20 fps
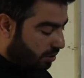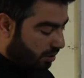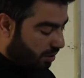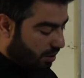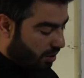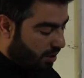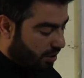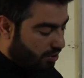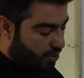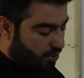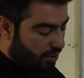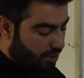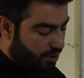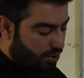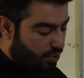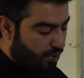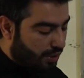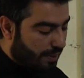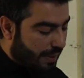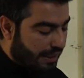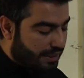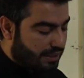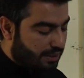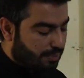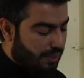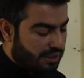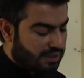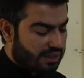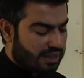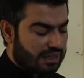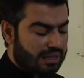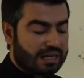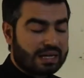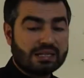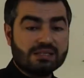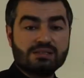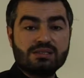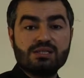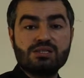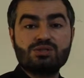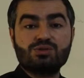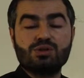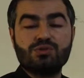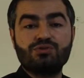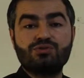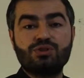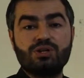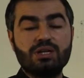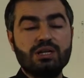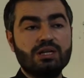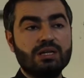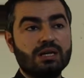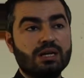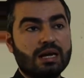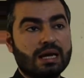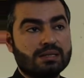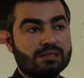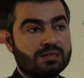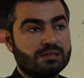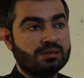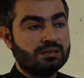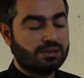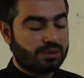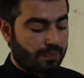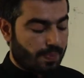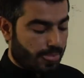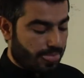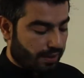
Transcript: So this unit basically consists of 3 lessons.